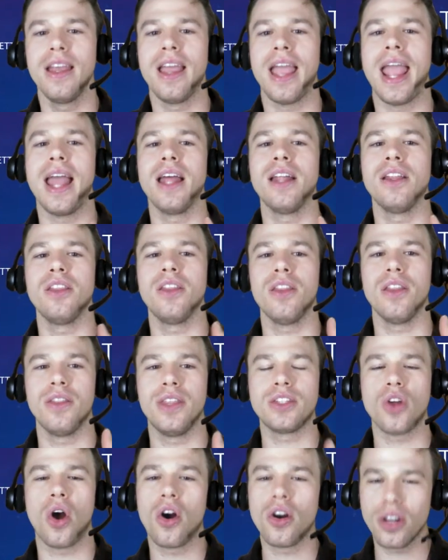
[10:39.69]
And
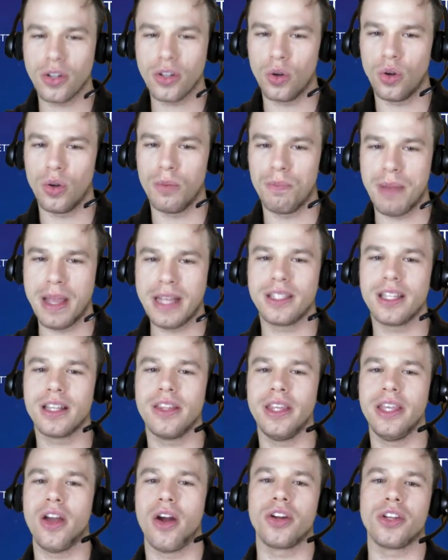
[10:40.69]
this article
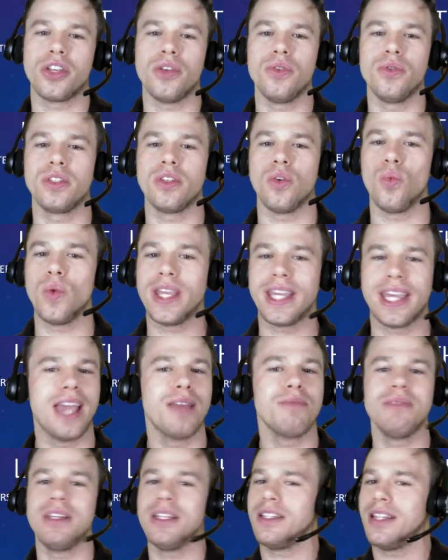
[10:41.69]
basically argues we
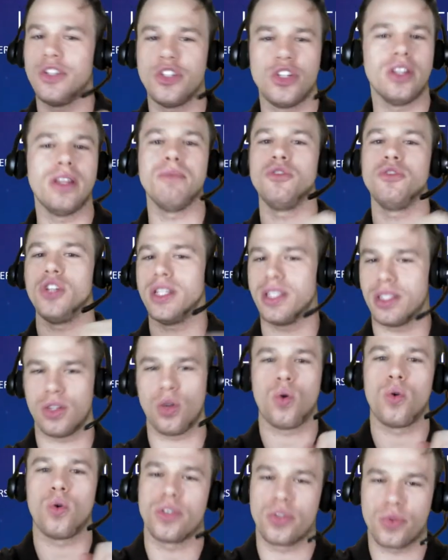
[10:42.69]
can't be teaching them just the
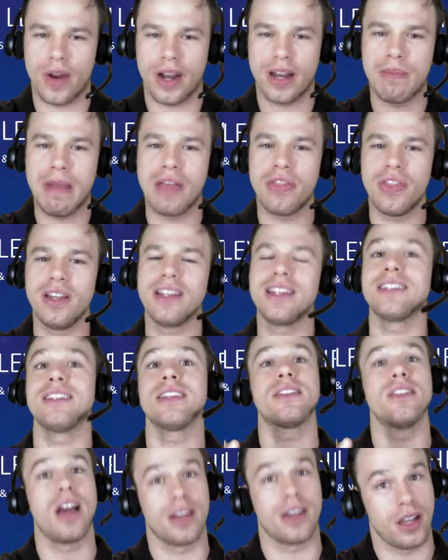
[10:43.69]
horse riding method because
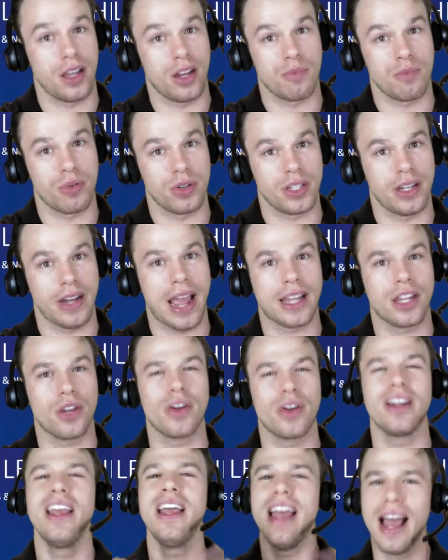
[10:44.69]
it's not 100%
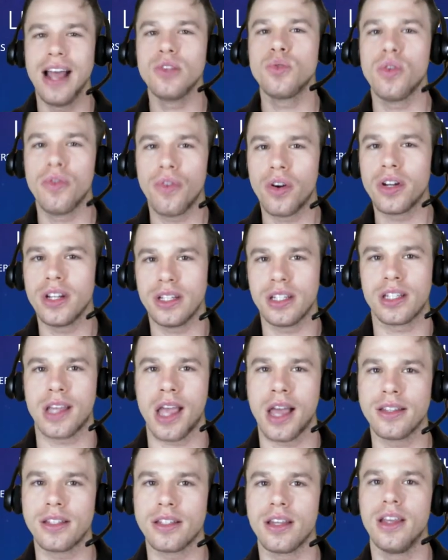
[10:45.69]
accurate, as we've already
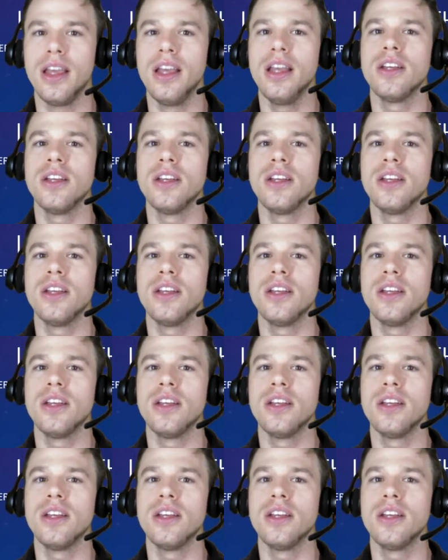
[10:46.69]
discussed.